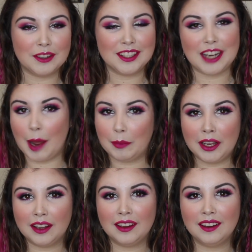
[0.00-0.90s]

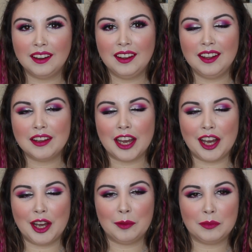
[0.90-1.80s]
stopping
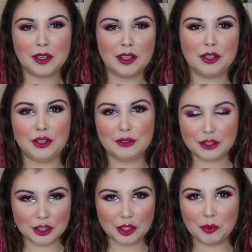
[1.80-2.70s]

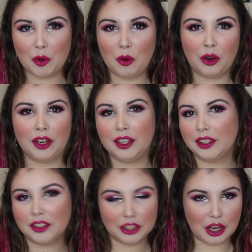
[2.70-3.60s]
YouTube
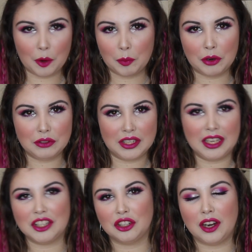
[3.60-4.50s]
or, posting
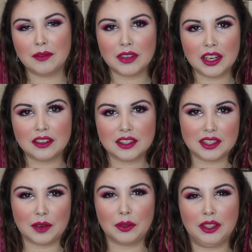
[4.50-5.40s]
Instagram videos
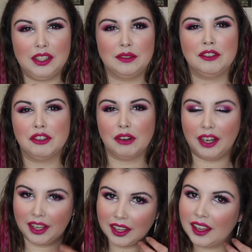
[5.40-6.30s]
because I really do enjoy
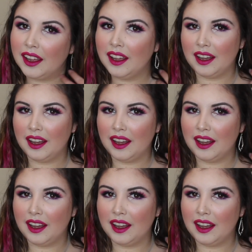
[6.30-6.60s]
it.